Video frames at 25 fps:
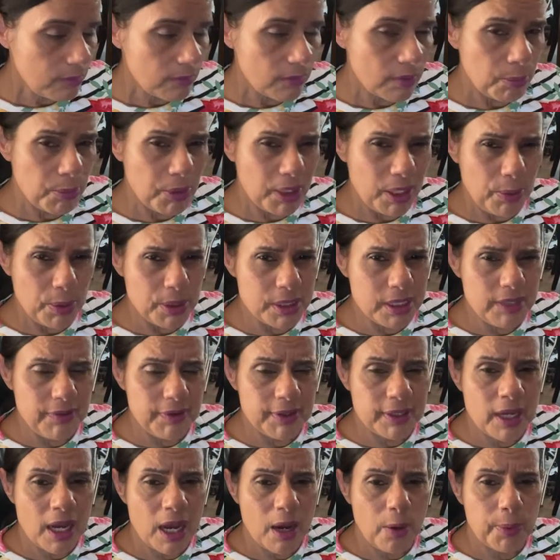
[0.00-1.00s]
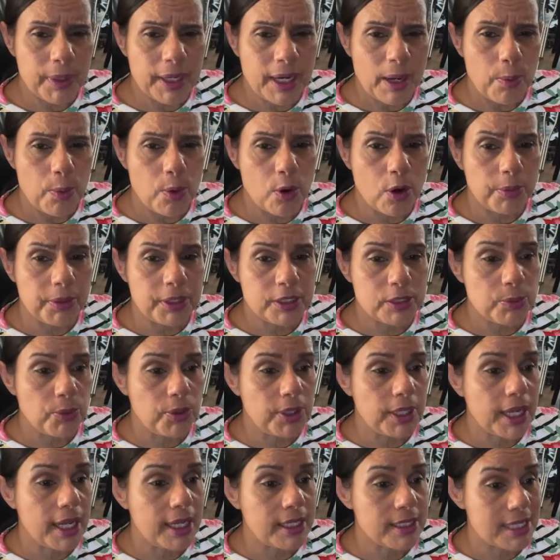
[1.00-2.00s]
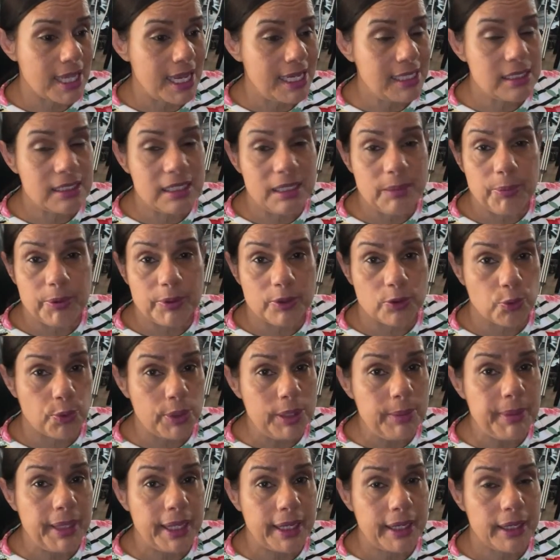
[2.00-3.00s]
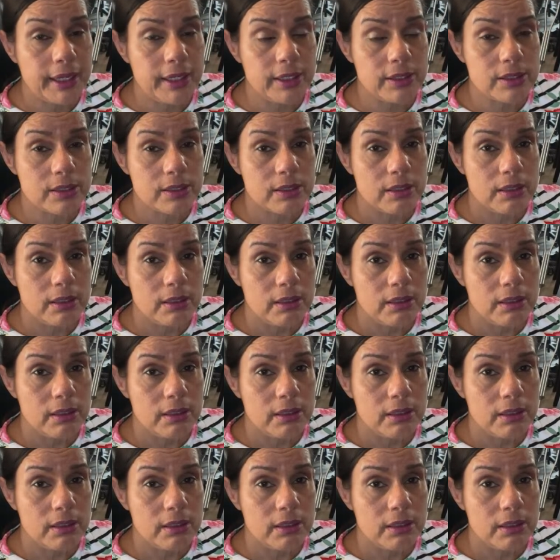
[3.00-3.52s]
But it was even hot when I woke up this morning because I sleep with 3 blankets,